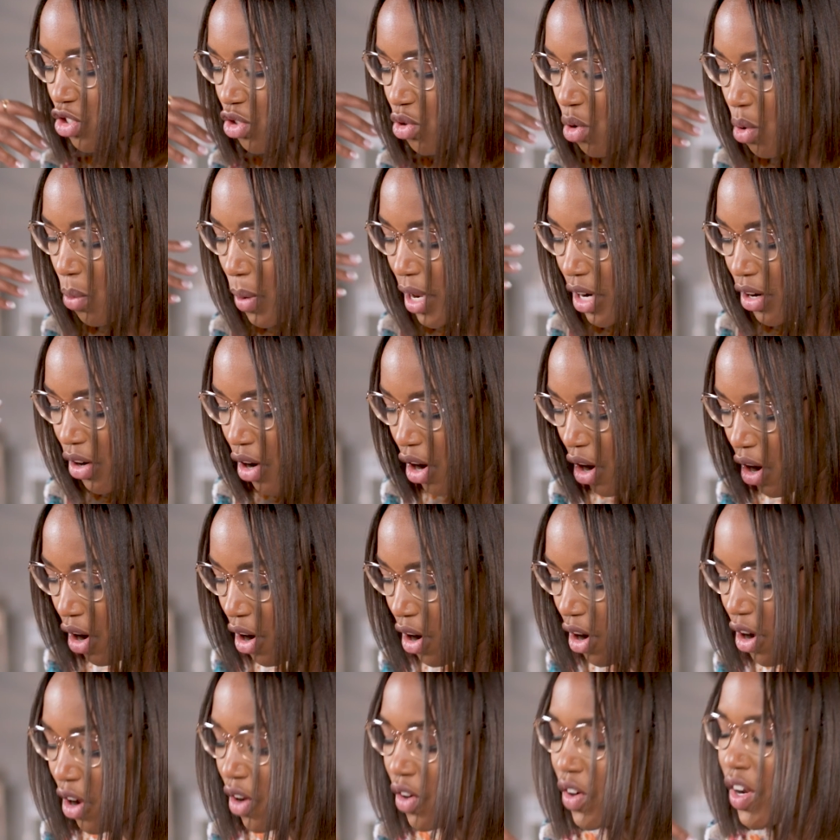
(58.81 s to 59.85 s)
just going
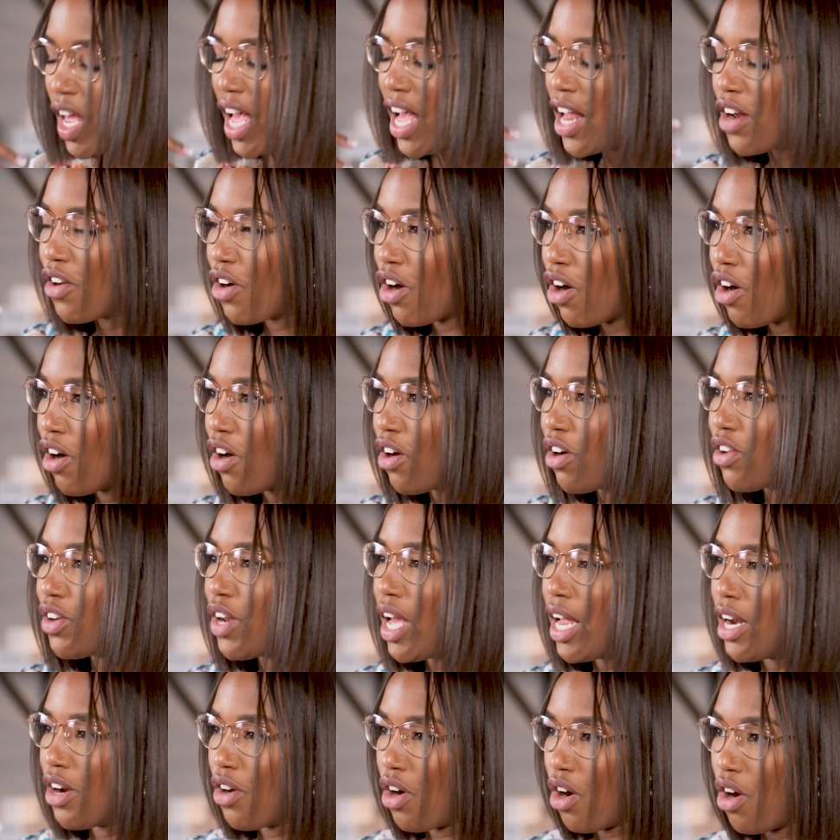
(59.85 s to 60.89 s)
on and on
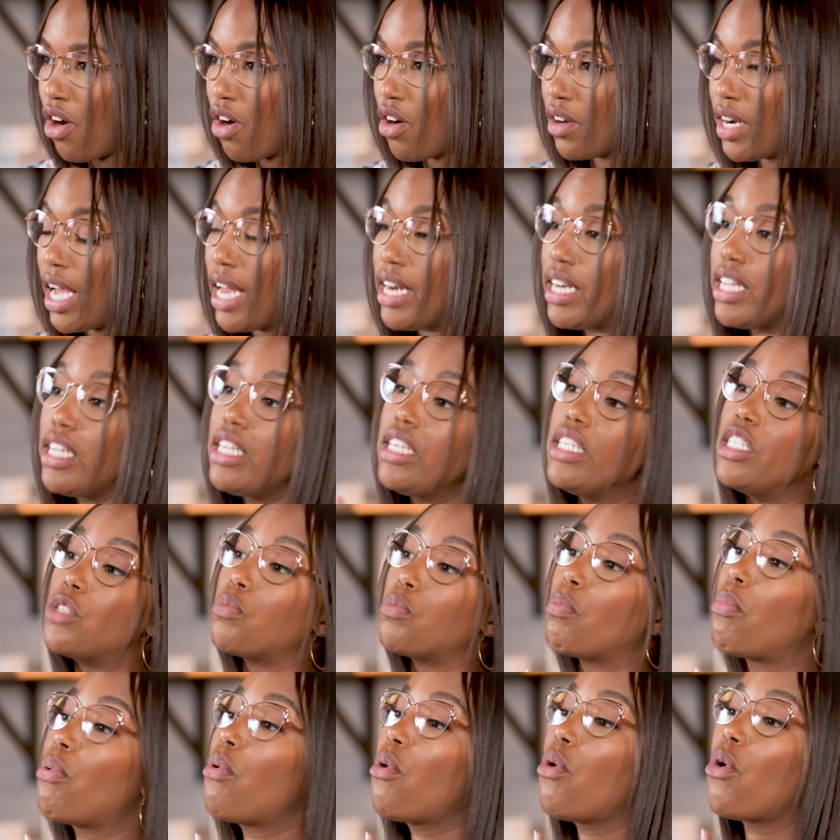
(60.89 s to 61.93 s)
and on, and he is
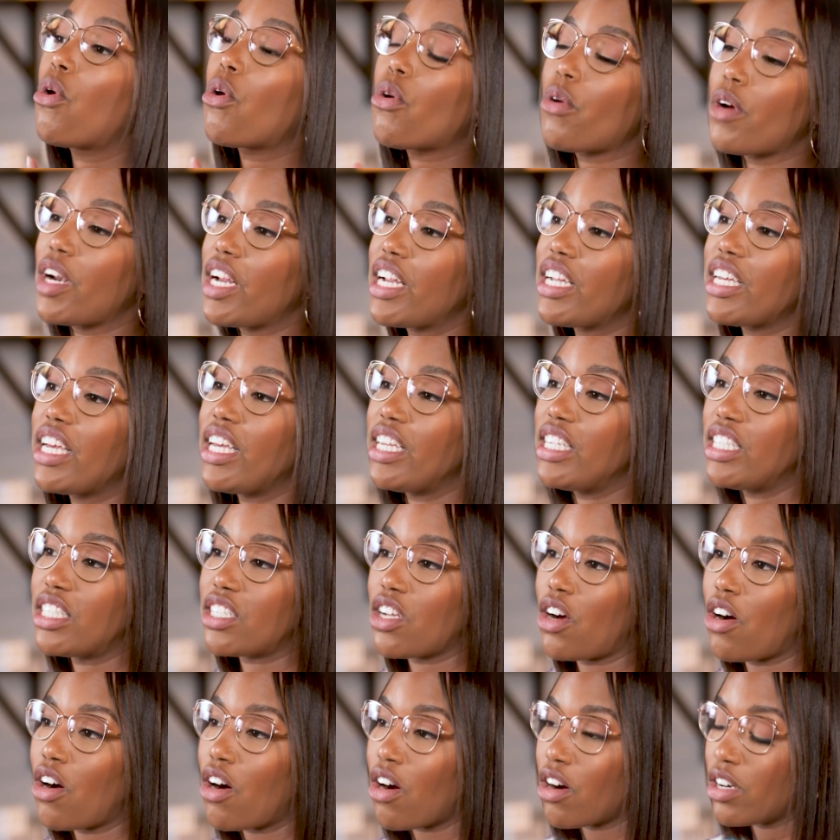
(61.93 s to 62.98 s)
pouring his
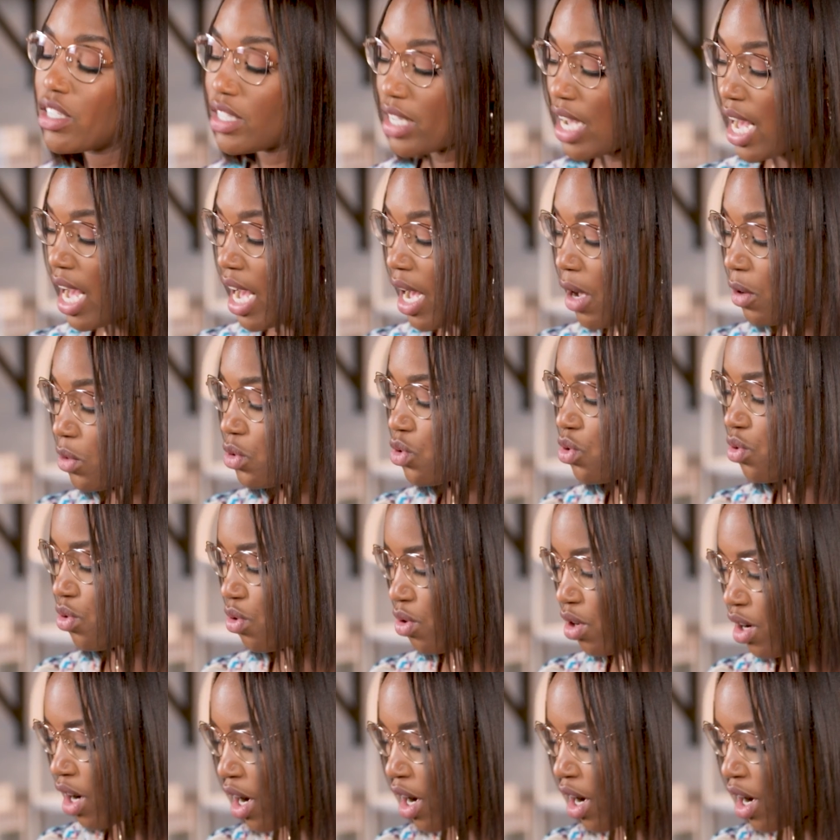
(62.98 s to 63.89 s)
heart out to